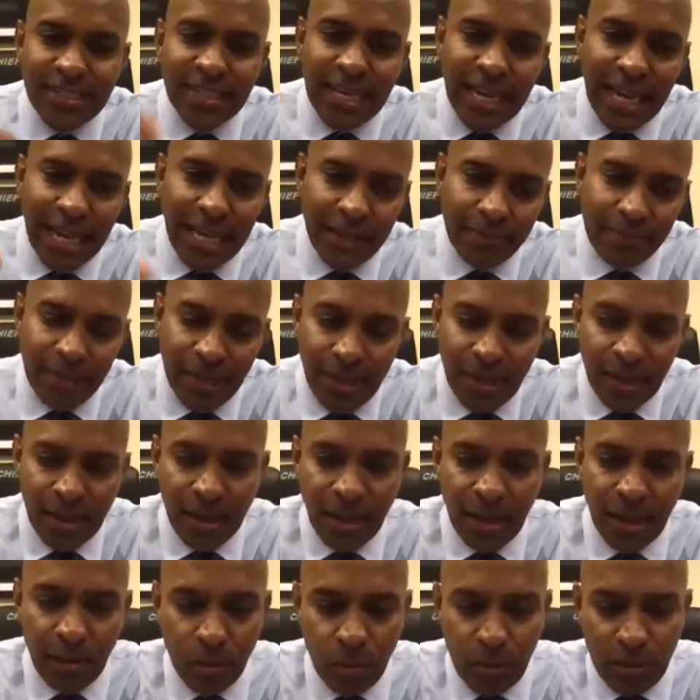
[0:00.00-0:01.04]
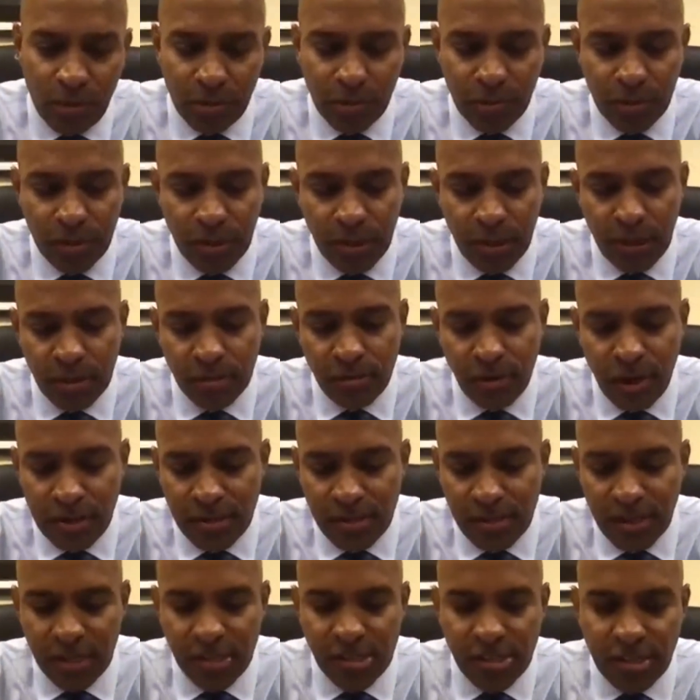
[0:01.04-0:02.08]
Uh, we are transitioning, we're
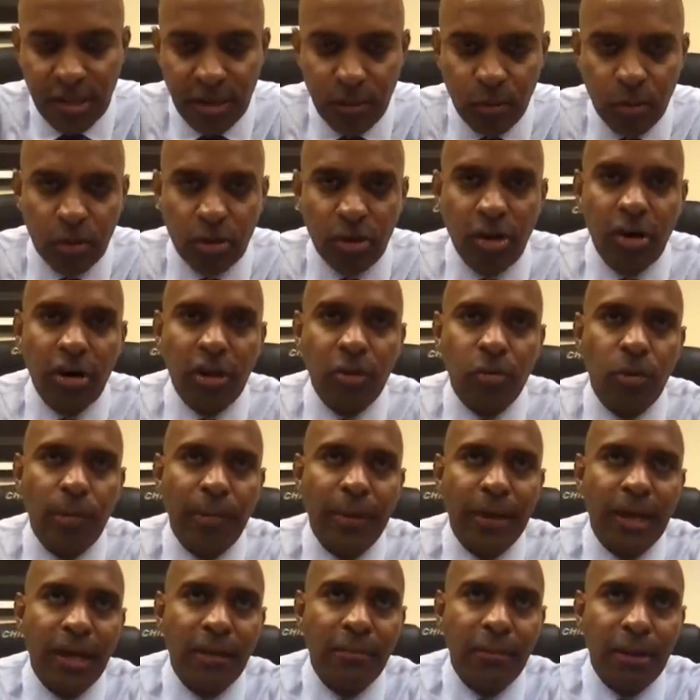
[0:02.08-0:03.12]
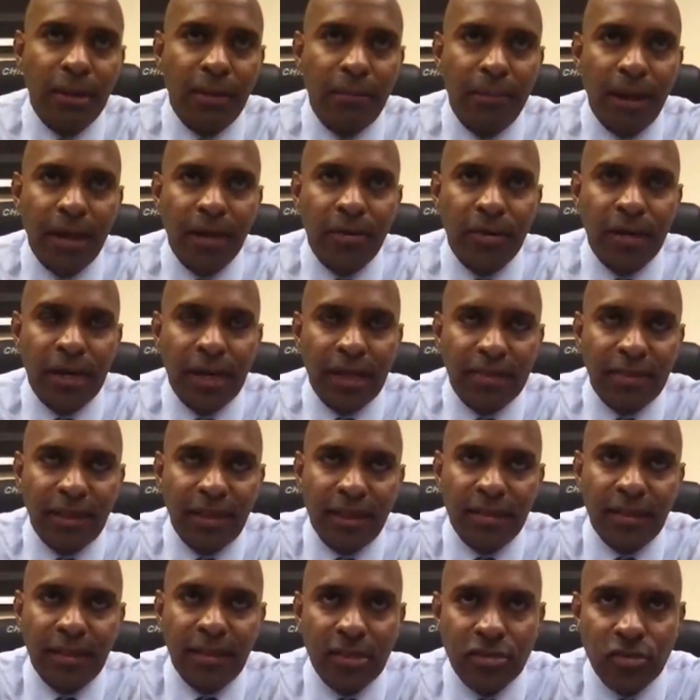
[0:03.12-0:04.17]
learning, we're becoming better, and I think that's the
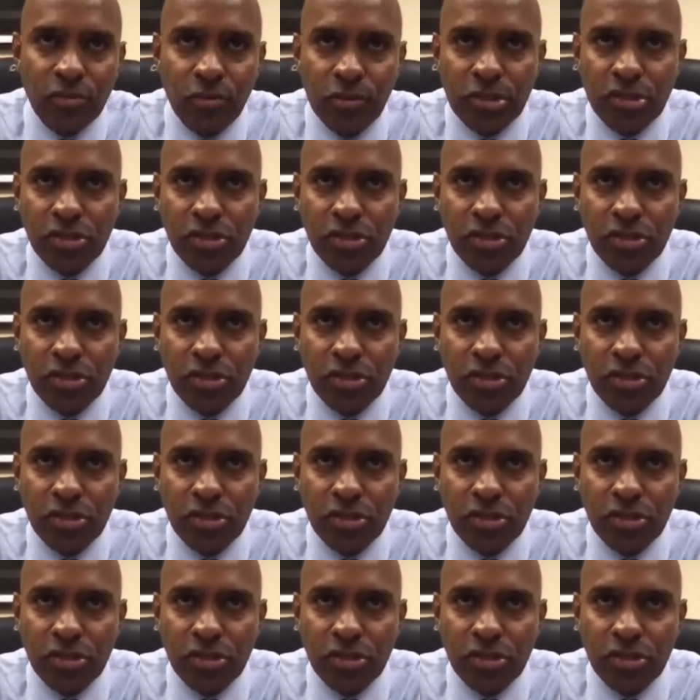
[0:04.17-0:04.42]
result of